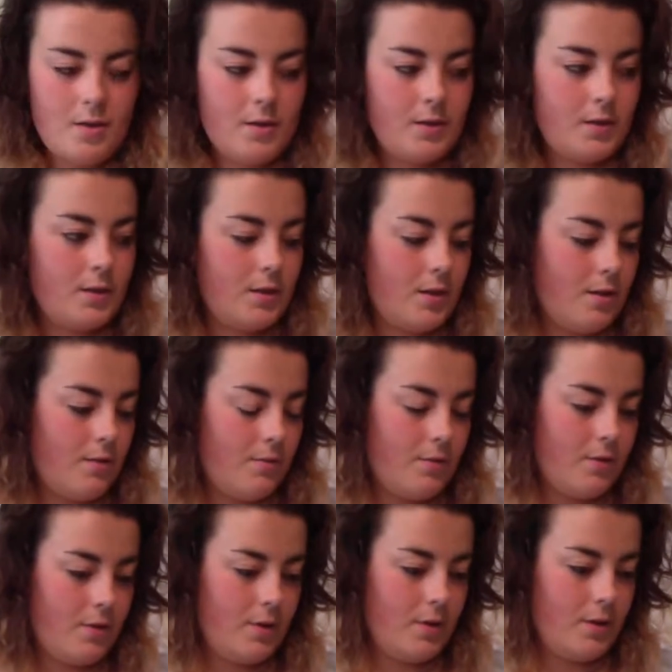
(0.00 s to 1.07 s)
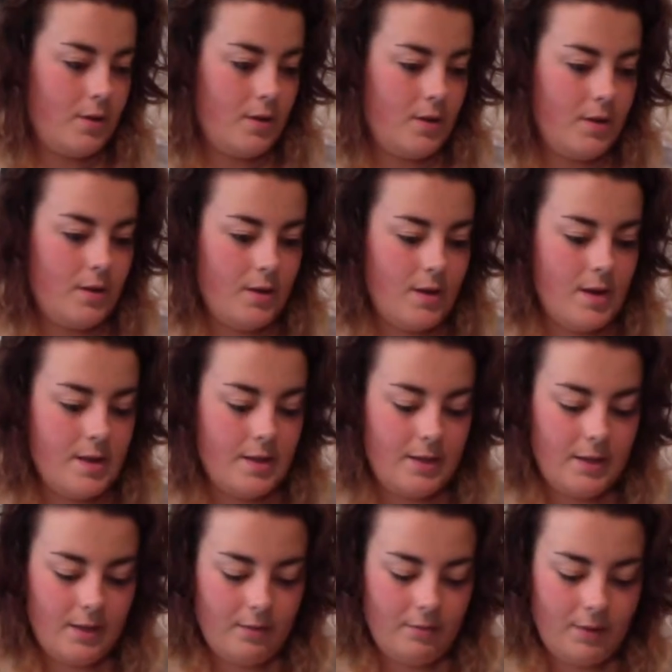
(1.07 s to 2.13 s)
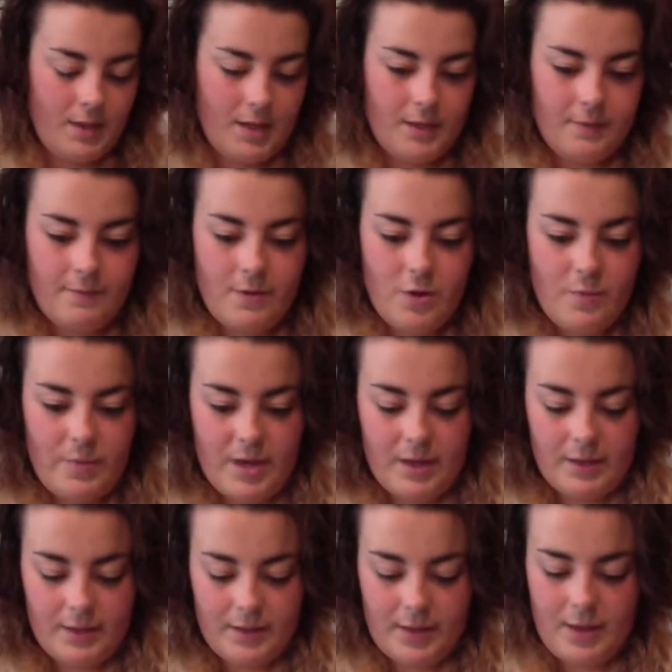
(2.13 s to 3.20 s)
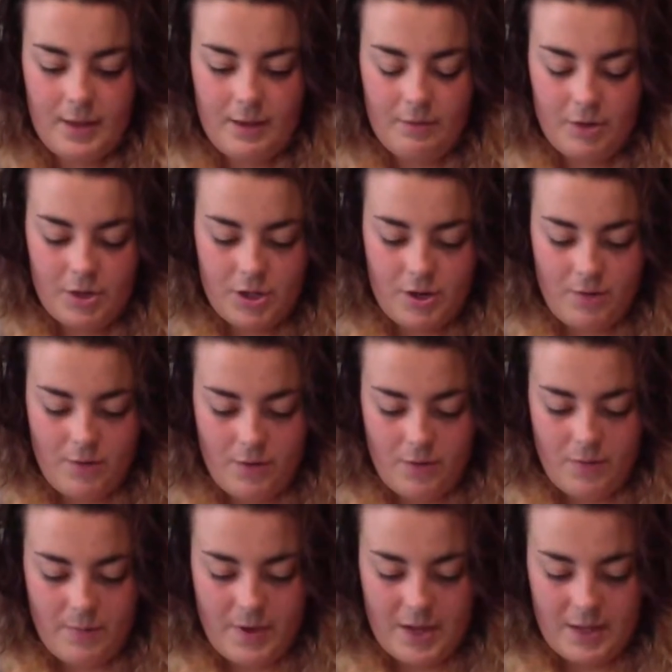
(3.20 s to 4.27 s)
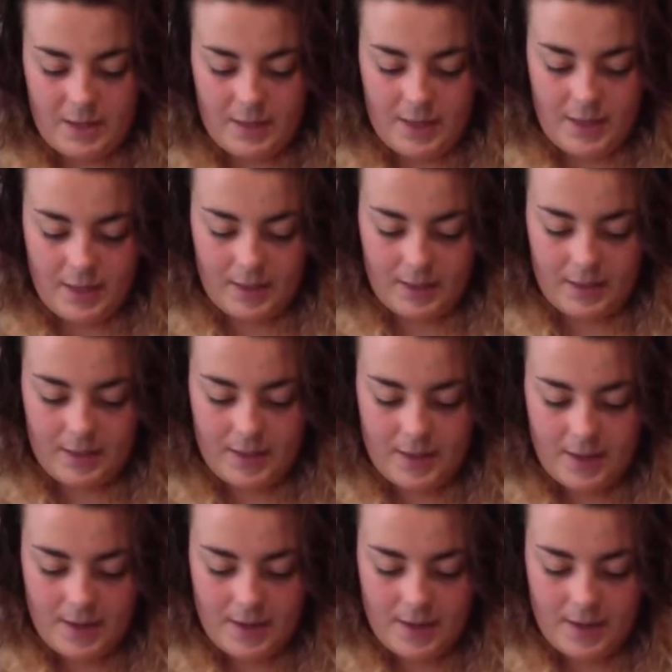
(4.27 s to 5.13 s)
So, nearly done with these few bits, and then I'll show you the basics.